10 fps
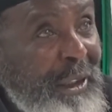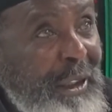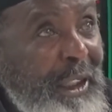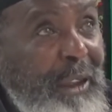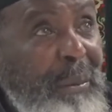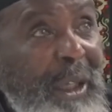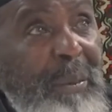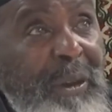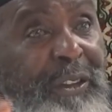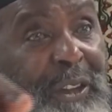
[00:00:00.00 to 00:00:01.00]
It may
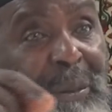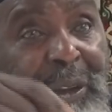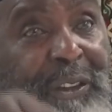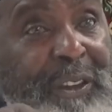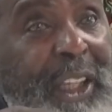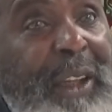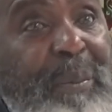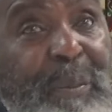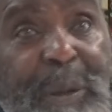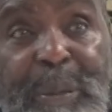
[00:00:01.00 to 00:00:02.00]
be some of the same
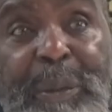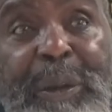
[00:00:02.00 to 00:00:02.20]
people